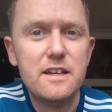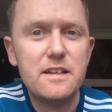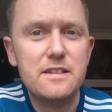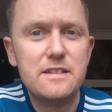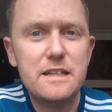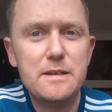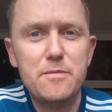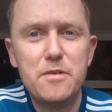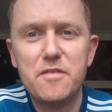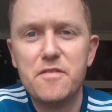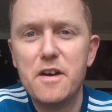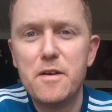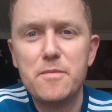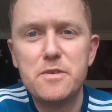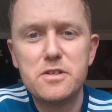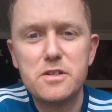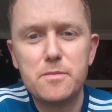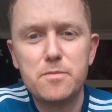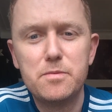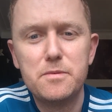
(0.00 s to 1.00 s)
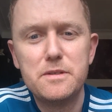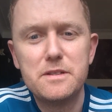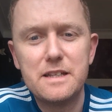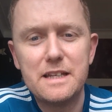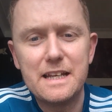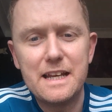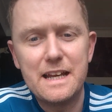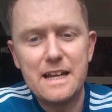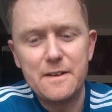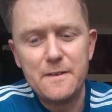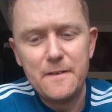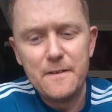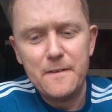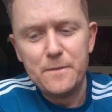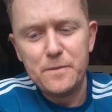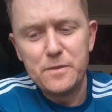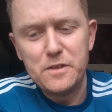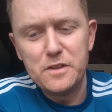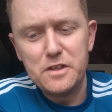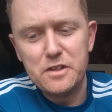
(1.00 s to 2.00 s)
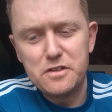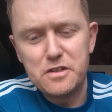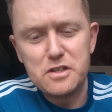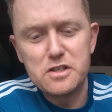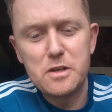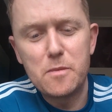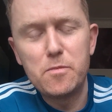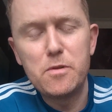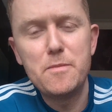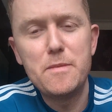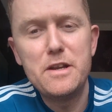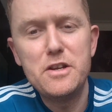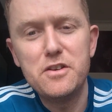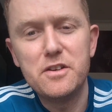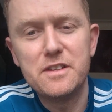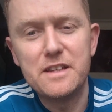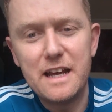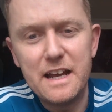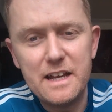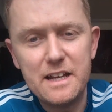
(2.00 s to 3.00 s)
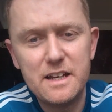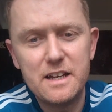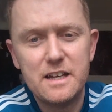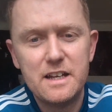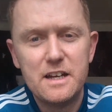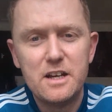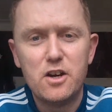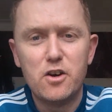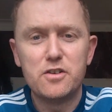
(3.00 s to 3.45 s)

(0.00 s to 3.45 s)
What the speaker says: Same with vitamin supplements, like they're to supplement your diet